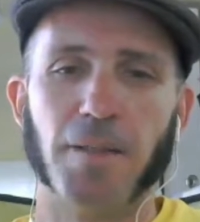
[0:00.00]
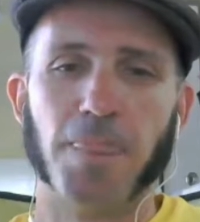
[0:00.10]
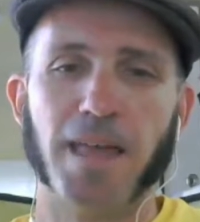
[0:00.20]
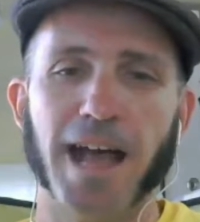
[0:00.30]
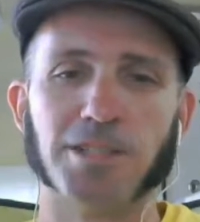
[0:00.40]

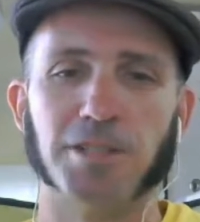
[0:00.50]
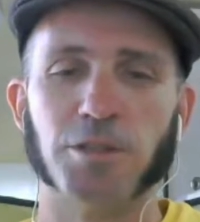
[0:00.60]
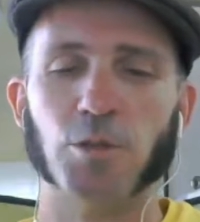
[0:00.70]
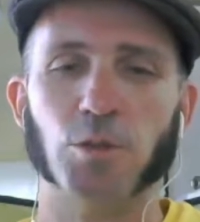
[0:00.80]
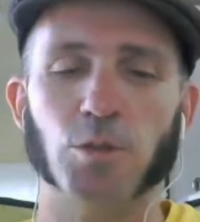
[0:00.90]
actually
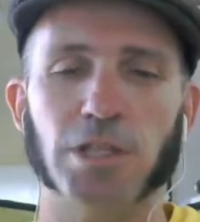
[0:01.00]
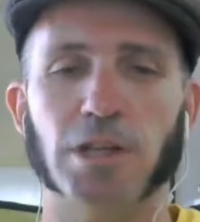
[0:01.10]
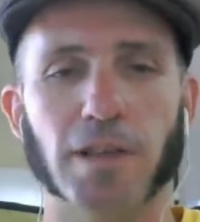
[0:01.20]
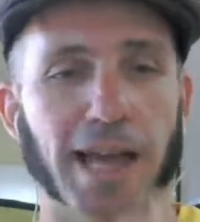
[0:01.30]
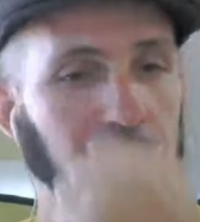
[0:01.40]
do
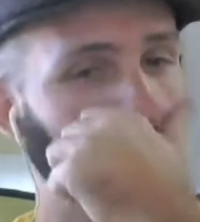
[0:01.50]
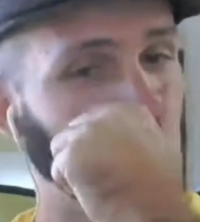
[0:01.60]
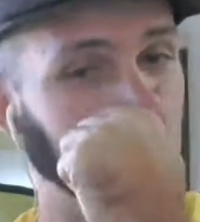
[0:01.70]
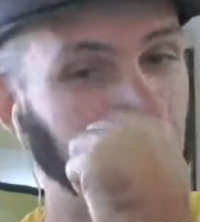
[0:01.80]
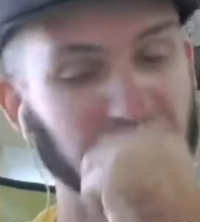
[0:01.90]
we
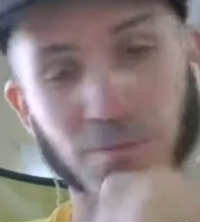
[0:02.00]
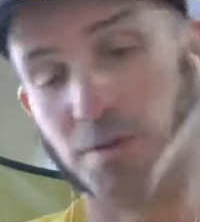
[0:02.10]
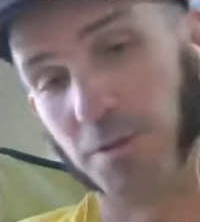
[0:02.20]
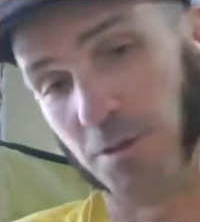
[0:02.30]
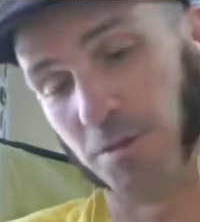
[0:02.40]
would just
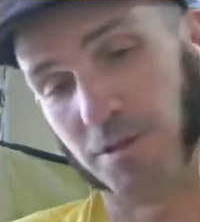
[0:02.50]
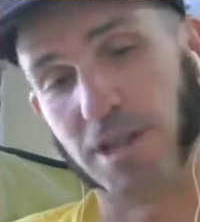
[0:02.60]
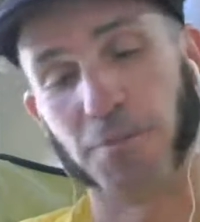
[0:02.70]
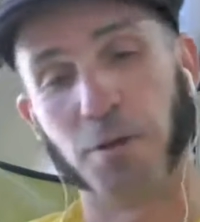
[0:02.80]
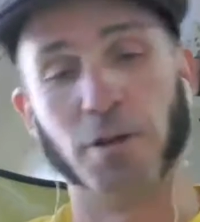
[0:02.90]
review
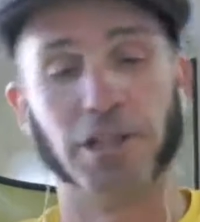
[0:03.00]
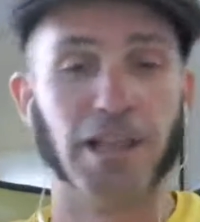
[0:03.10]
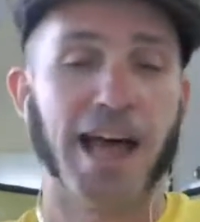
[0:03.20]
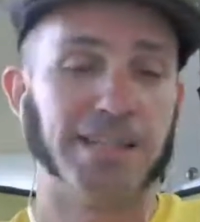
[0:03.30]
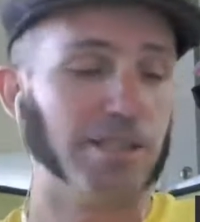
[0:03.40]
stuff we really
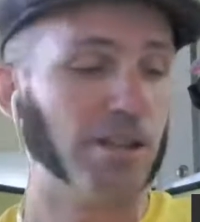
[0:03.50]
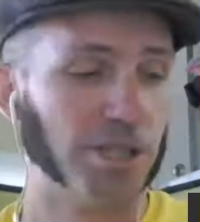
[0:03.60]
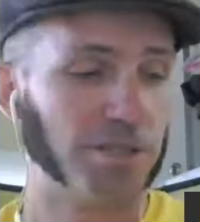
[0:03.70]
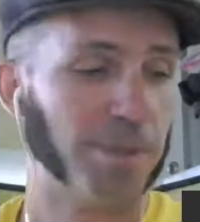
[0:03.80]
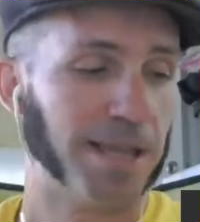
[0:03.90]
liked,
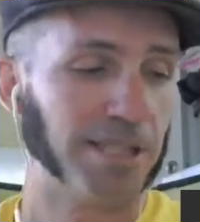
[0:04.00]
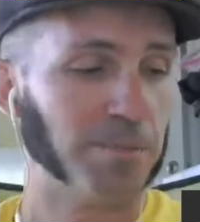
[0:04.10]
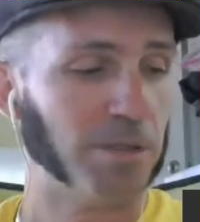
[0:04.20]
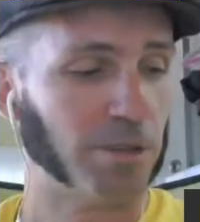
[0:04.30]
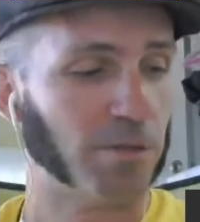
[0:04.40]
just basic
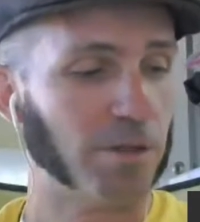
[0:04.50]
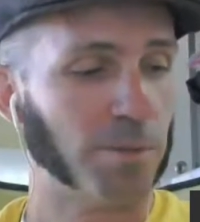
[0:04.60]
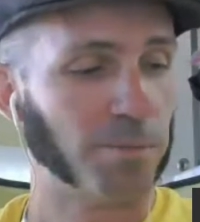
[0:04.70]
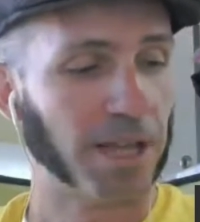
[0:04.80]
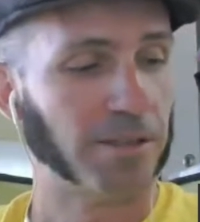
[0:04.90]
music review
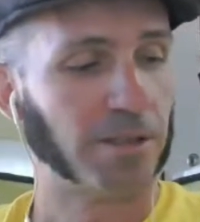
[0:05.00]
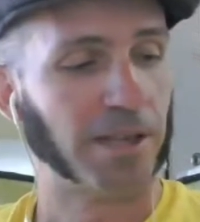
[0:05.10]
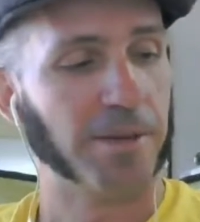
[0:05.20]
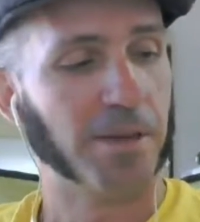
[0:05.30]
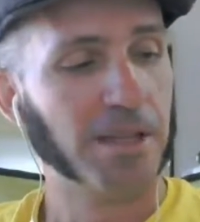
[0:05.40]
and play a little
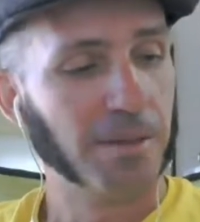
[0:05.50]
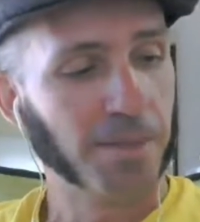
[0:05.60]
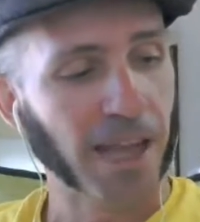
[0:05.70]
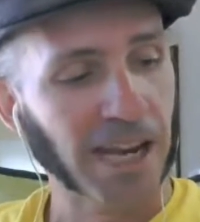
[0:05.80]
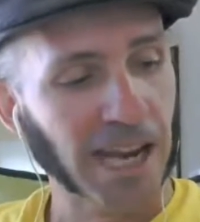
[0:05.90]
clip,
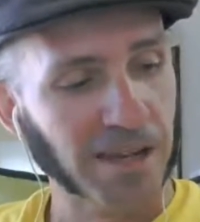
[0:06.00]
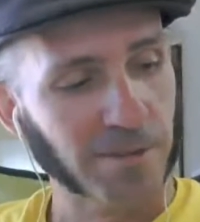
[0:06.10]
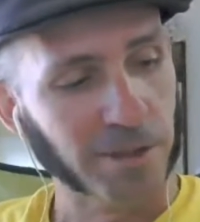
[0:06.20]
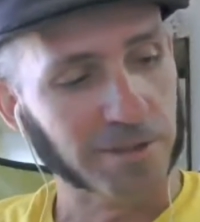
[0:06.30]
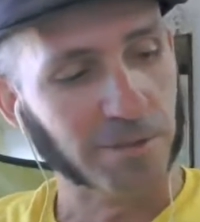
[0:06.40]
and then
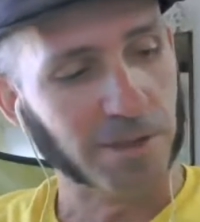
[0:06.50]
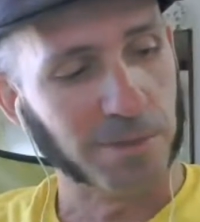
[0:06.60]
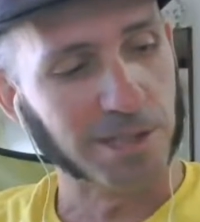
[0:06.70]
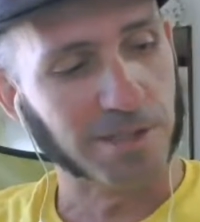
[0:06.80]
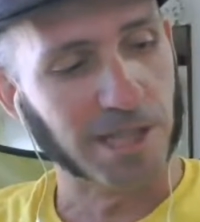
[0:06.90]

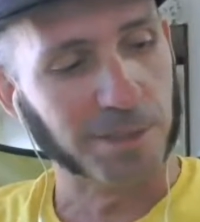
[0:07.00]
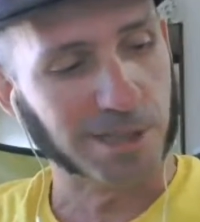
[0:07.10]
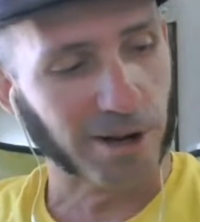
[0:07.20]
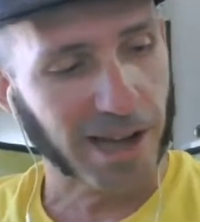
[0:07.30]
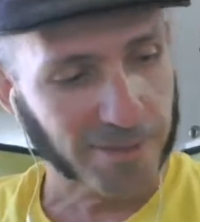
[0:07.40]
then we
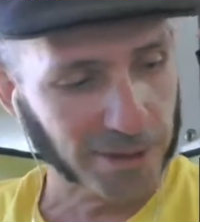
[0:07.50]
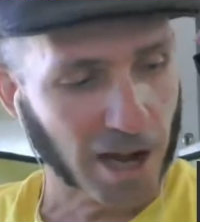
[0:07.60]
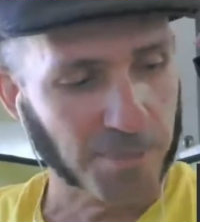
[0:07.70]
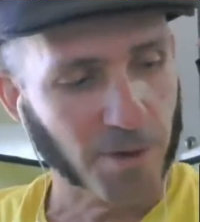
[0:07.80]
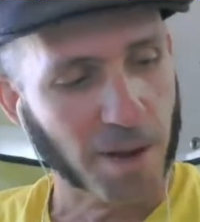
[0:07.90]
started having
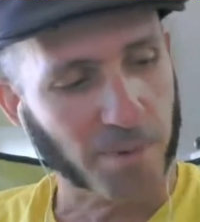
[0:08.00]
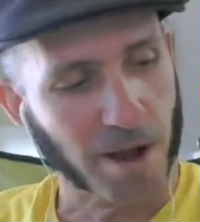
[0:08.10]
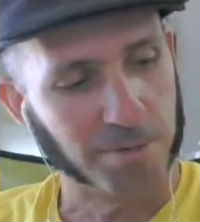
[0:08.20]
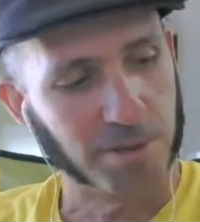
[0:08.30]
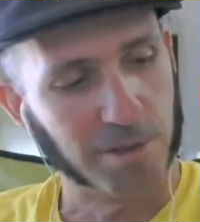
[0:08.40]
copyright
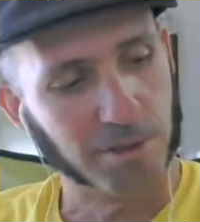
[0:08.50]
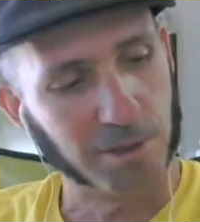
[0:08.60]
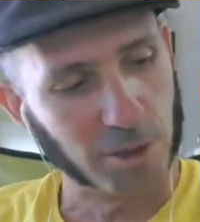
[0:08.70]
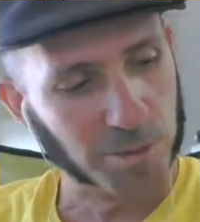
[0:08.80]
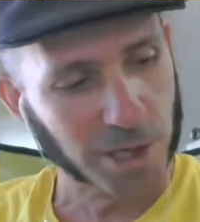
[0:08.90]
problems with
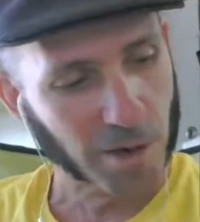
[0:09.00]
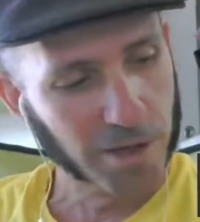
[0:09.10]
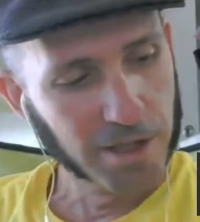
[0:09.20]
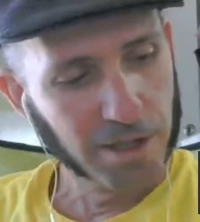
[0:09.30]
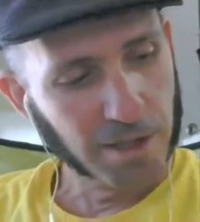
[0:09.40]
YouTube, so
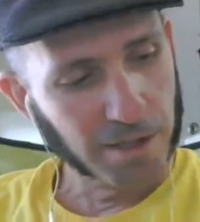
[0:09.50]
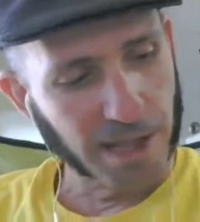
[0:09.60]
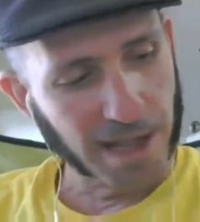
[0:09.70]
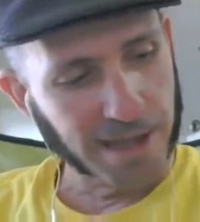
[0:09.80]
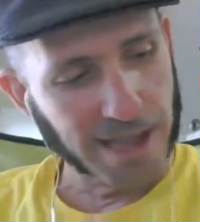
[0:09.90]

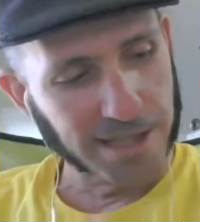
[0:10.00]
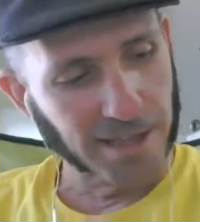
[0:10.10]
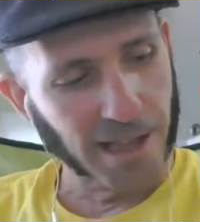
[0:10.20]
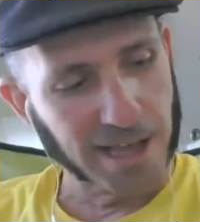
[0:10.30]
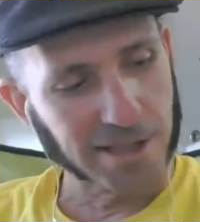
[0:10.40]
that
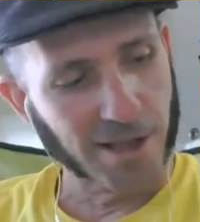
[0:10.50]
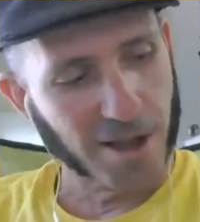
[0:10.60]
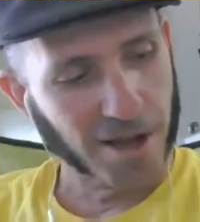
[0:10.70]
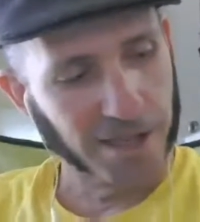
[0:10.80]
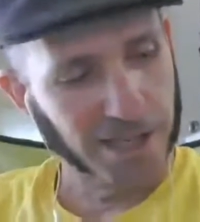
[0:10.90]
didn't last
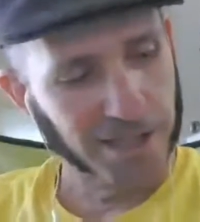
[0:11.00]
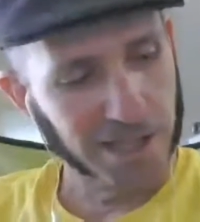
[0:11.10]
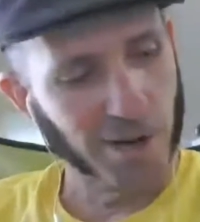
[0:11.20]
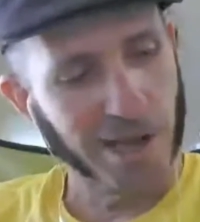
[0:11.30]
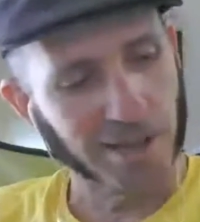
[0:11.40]
long, and then
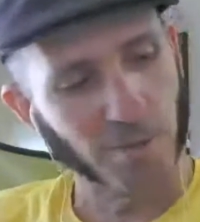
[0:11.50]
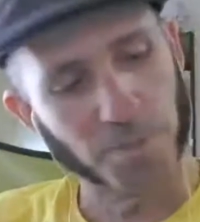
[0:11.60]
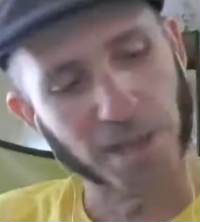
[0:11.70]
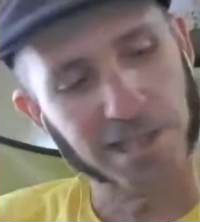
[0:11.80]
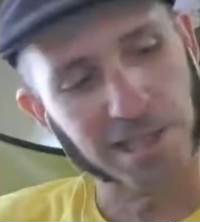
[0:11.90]
we had to
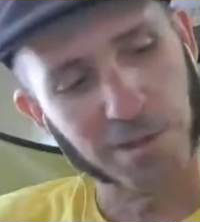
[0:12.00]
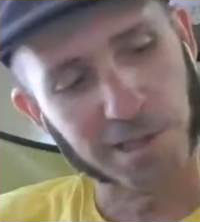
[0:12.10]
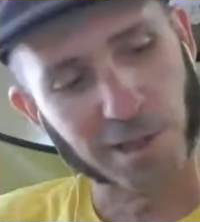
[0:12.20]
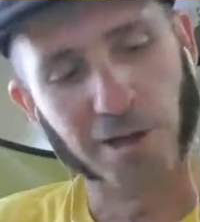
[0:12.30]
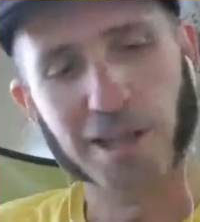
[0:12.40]
replace it with
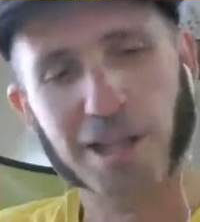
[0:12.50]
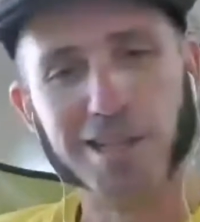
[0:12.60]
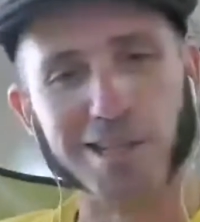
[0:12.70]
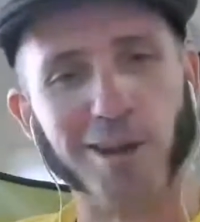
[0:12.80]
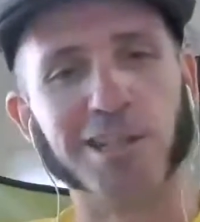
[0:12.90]

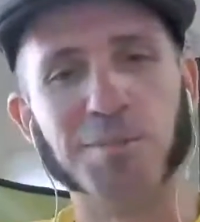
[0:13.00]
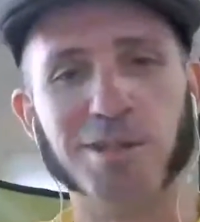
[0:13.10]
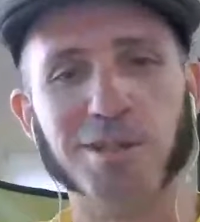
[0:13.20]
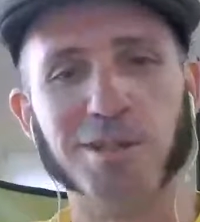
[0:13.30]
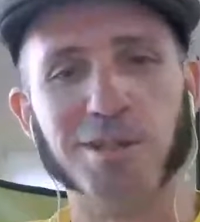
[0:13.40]
circus
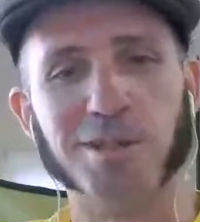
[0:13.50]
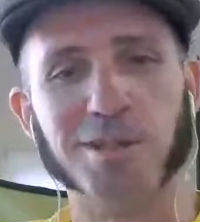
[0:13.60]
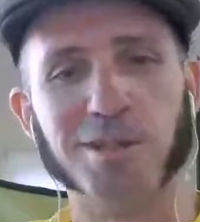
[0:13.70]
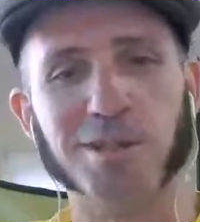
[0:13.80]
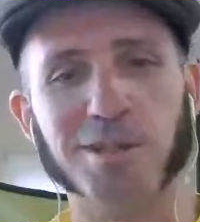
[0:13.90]
music or
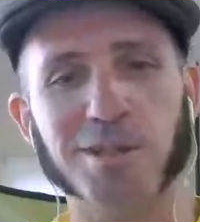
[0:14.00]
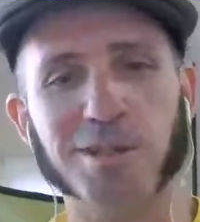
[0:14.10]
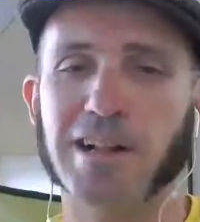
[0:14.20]
whatever. So